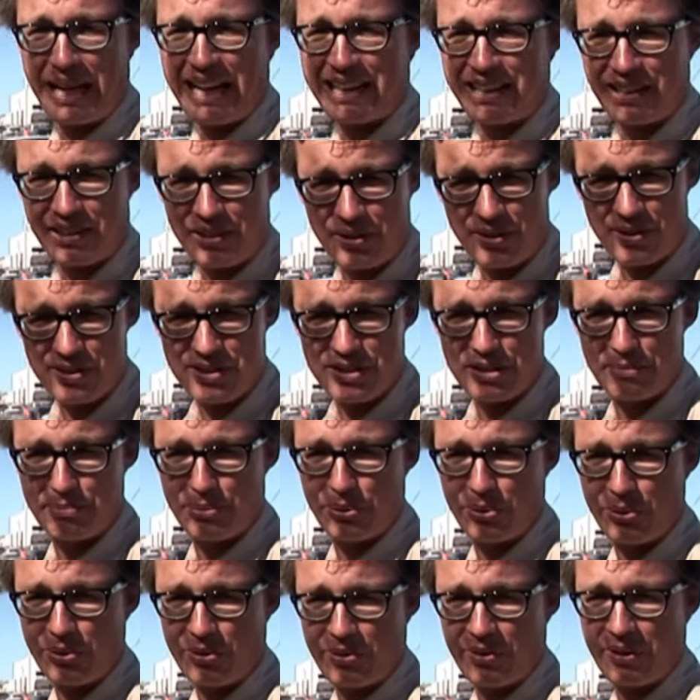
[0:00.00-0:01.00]
back across the
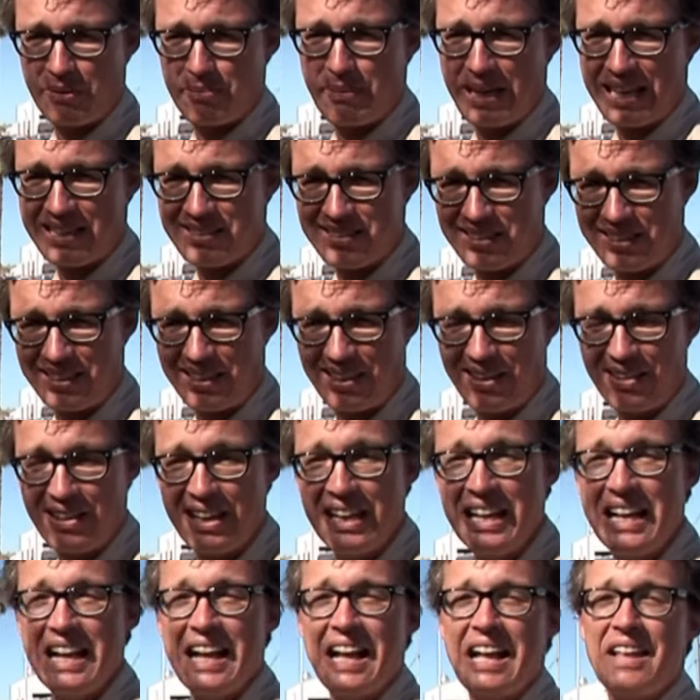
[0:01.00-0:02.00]
border in Mexico
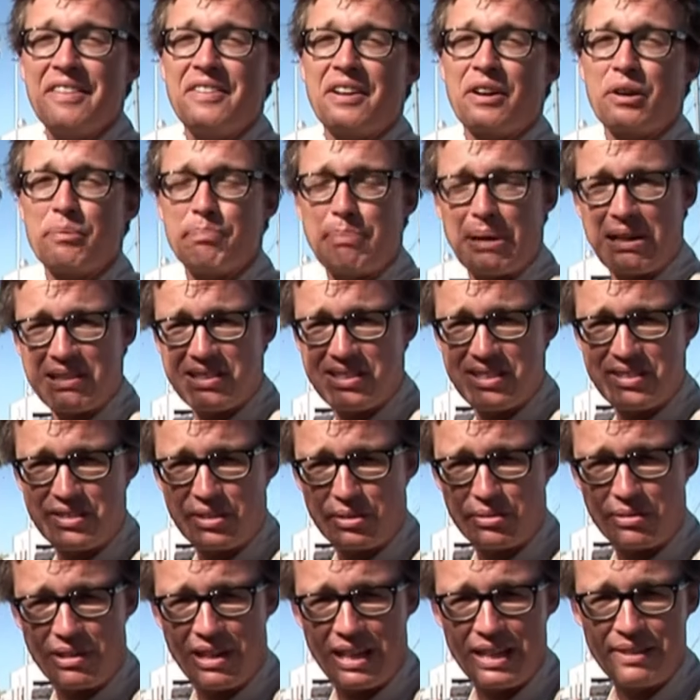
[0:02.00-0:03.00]
there are buses
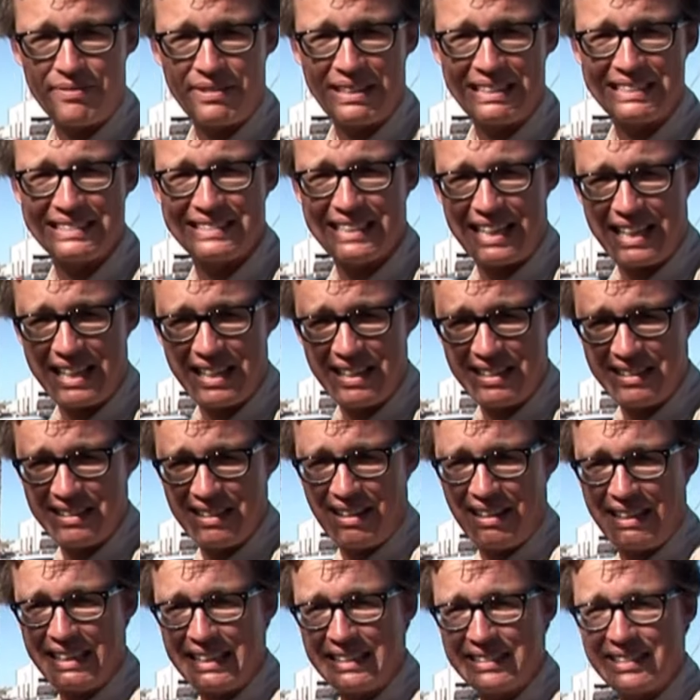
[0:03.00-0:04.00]
arriving day and
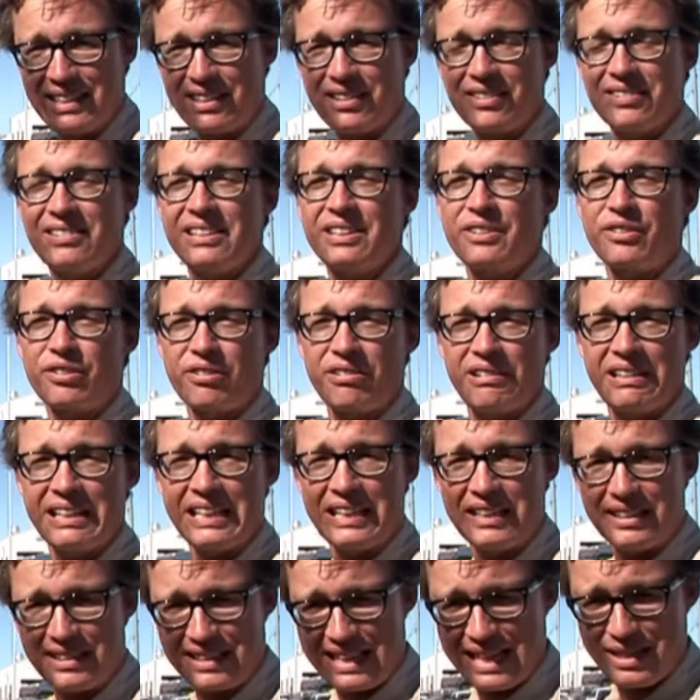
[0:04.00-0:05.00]
night. There are
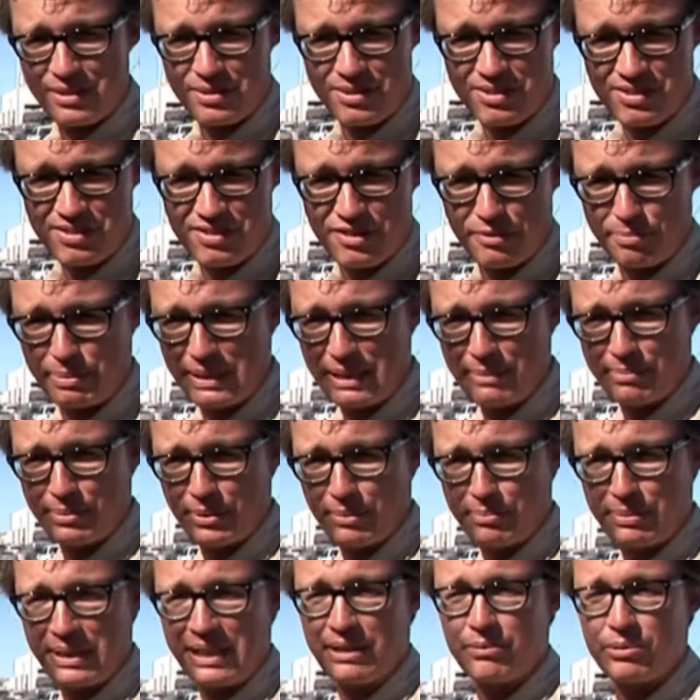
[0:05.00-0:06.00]
literally thousands of people
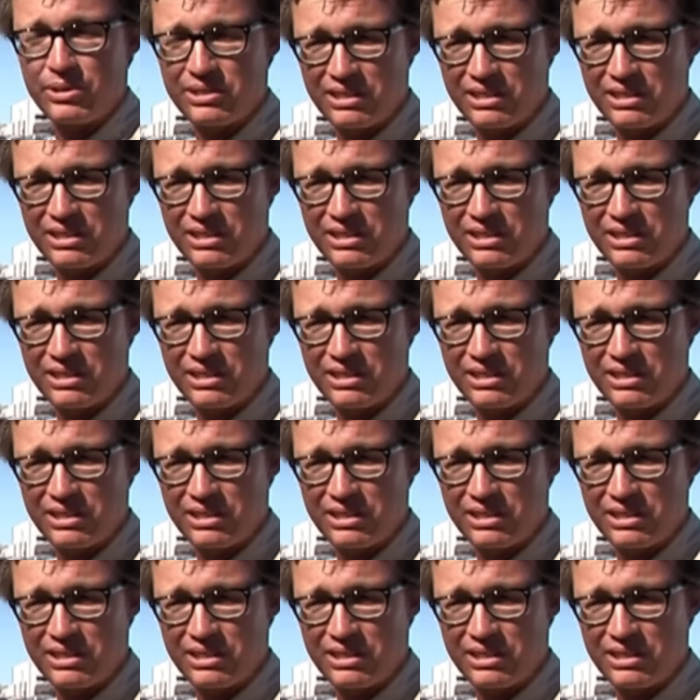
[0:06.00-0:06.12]
being